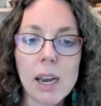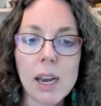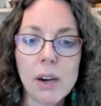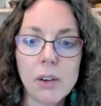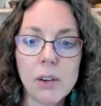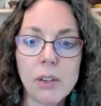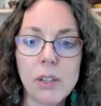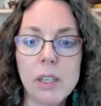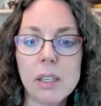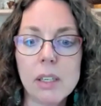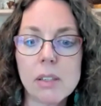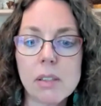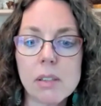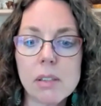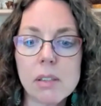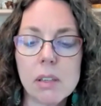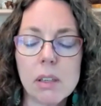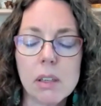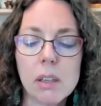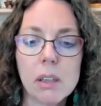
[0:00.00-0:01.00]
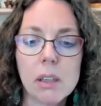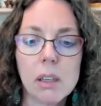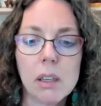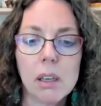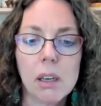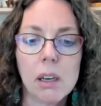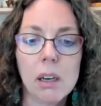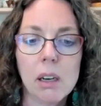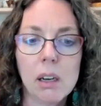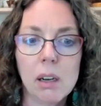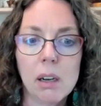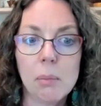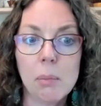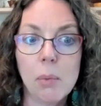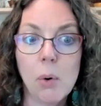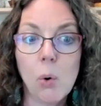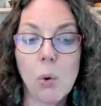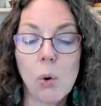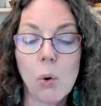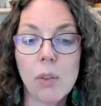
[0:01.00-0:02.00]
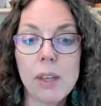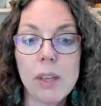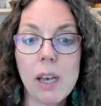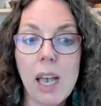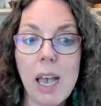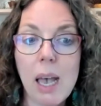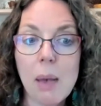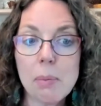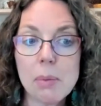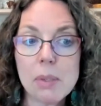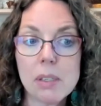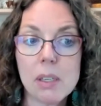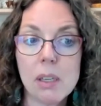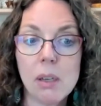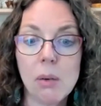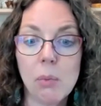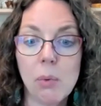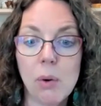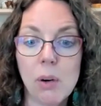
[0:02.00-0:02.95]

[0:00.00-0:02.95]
tiredness, or the opposite,